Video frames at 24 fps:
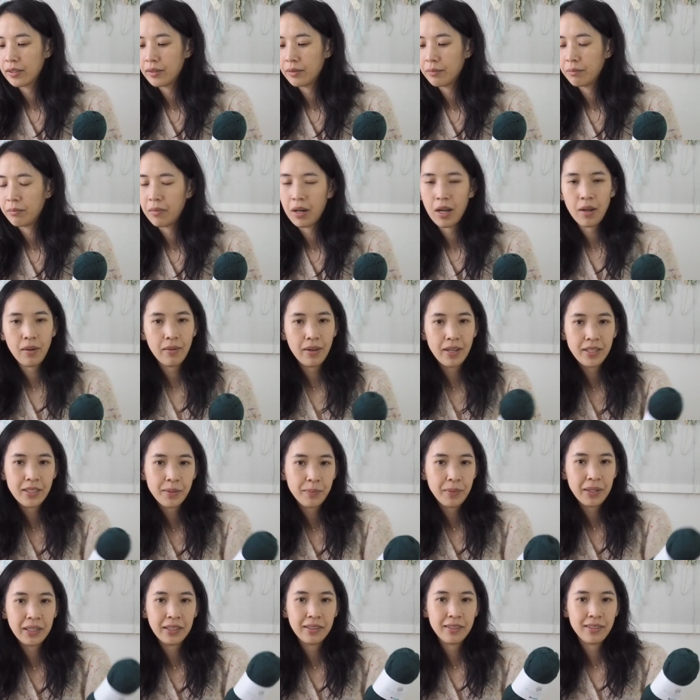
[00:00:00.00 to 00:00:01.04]
might end up
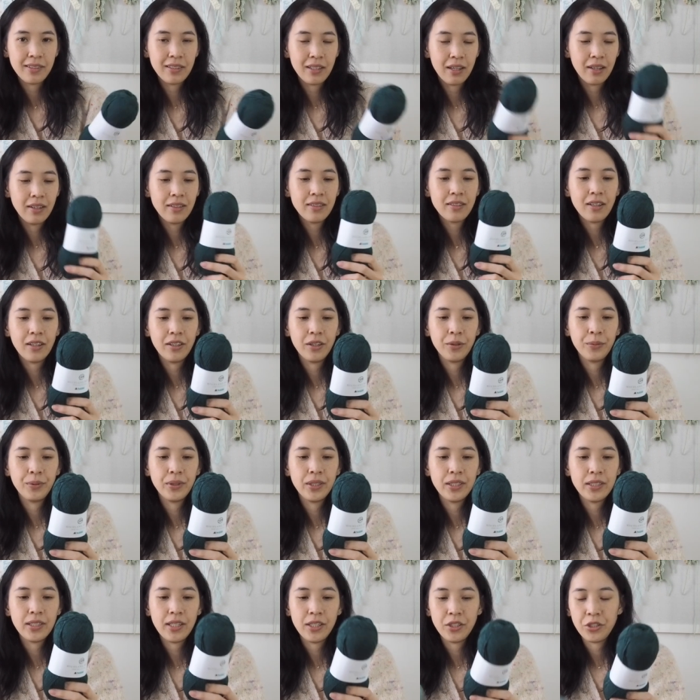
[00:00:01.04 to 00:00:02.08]
being a design, so I don't want
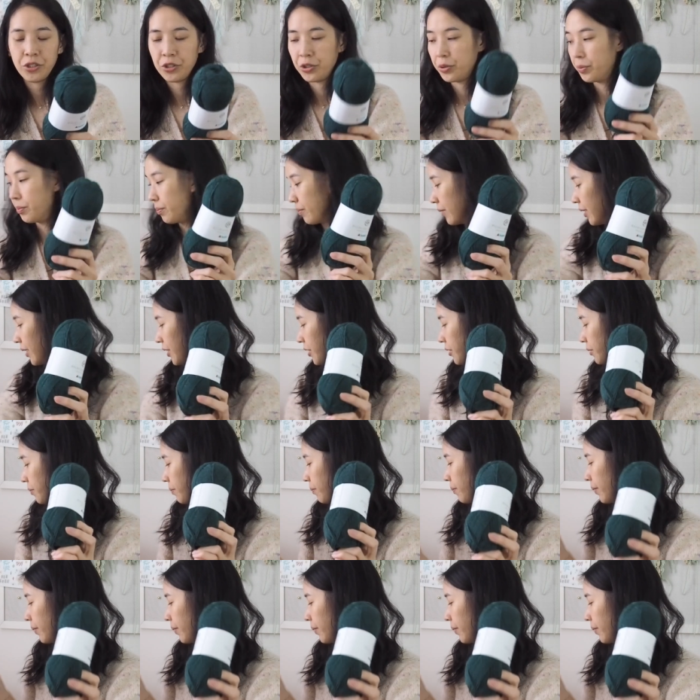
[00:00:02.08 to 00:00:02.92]
to say too much,